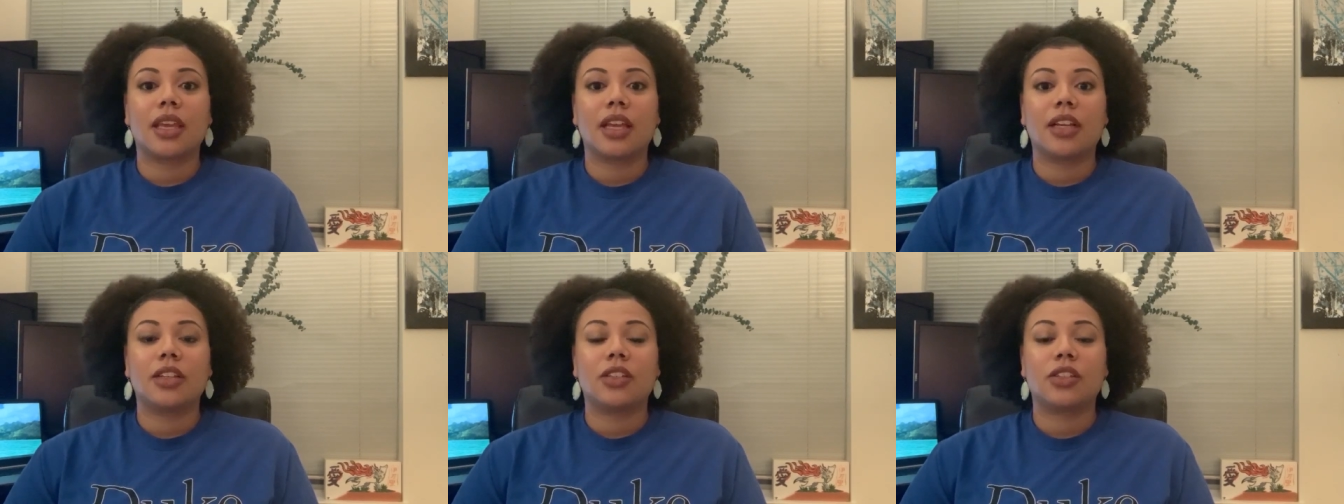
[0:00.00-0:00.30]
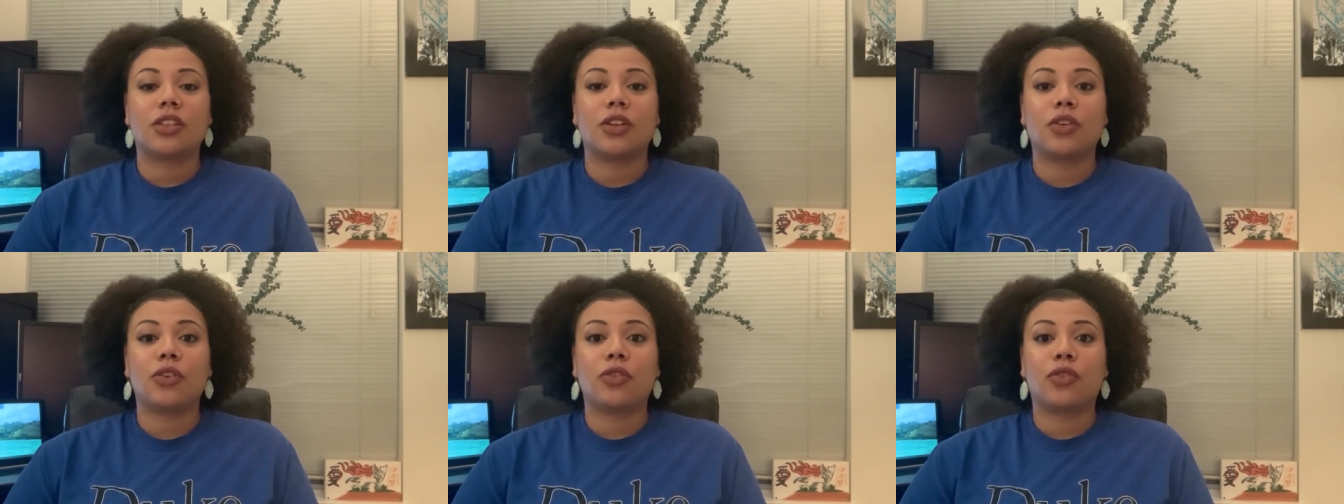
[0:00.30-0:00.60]

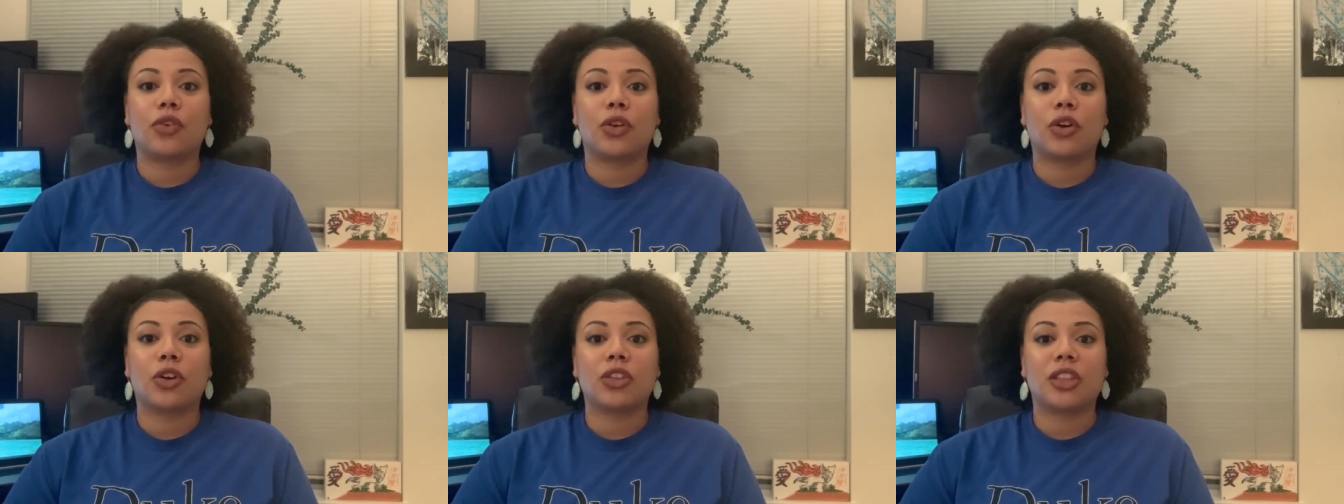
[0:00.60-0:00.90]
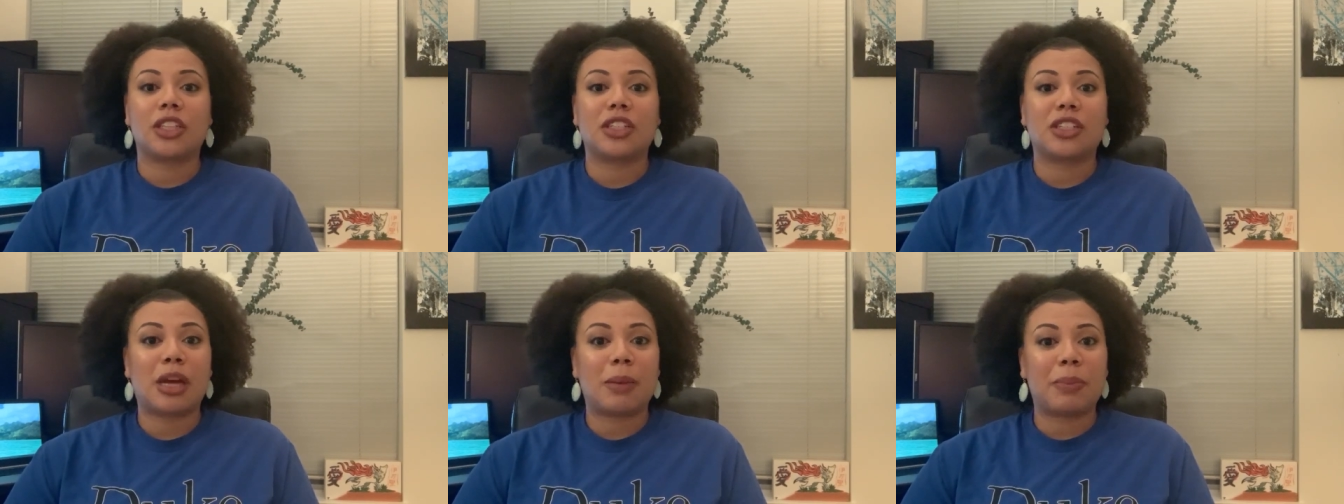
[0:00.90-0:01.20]
So for the
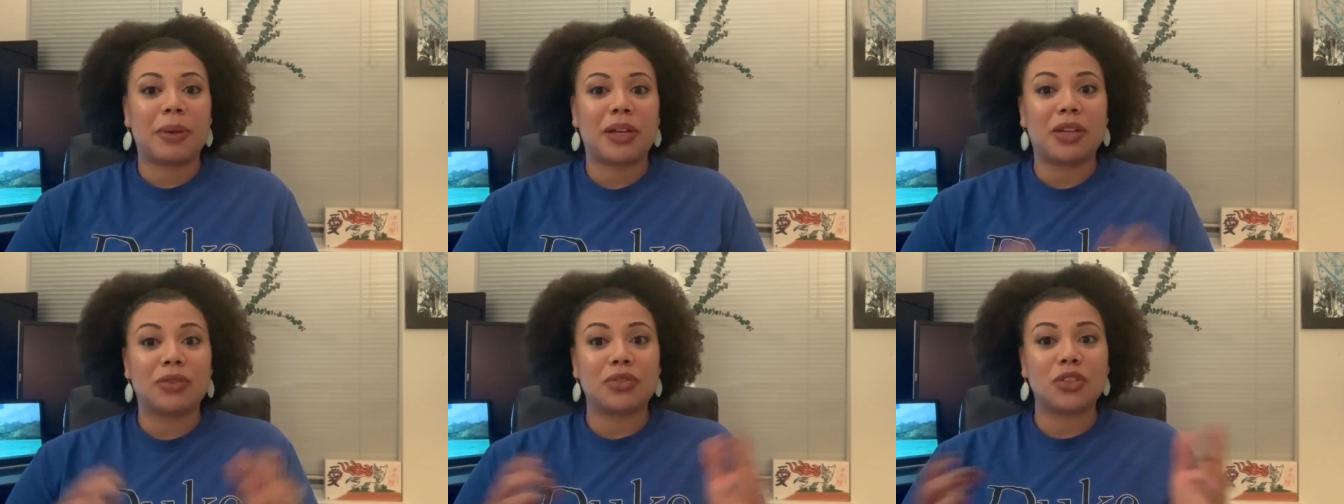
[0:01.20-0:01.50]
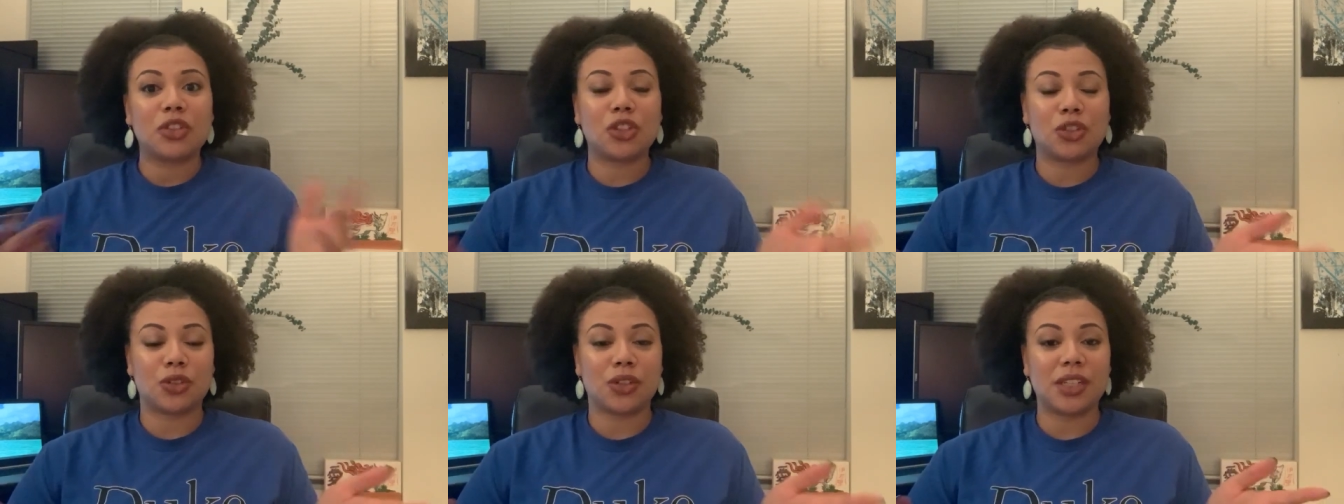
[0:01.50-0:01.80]
topic of
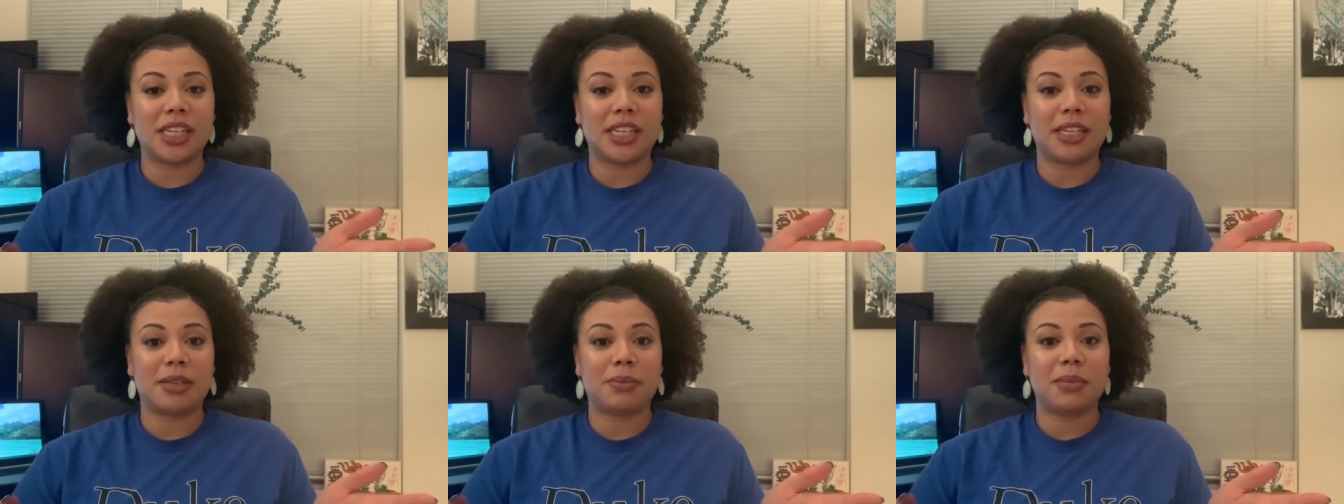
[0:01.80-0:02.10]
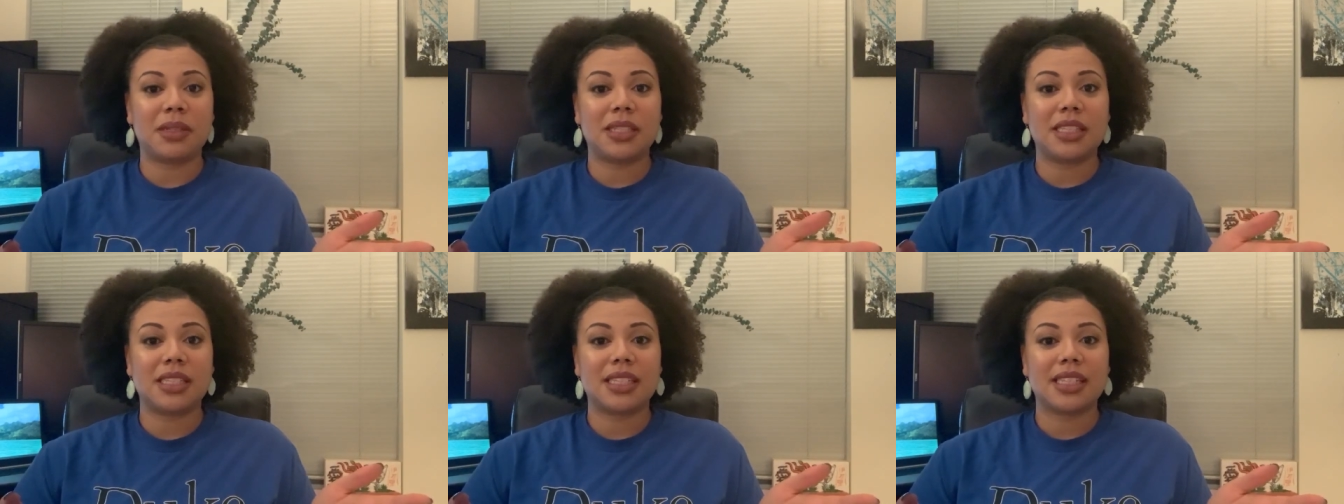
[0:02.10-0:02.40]

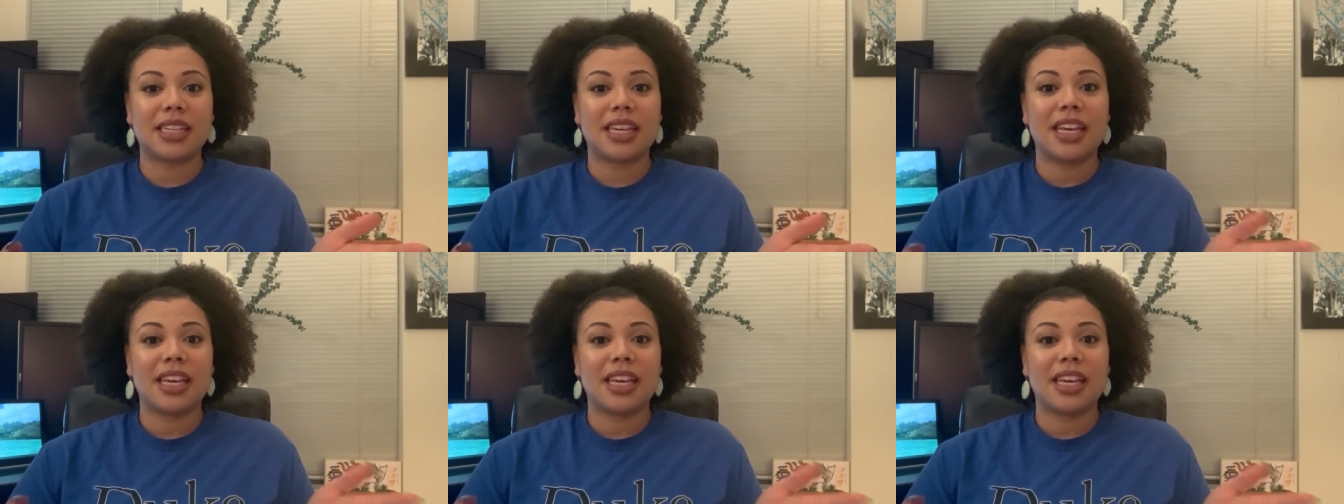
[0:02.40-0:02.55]
streams,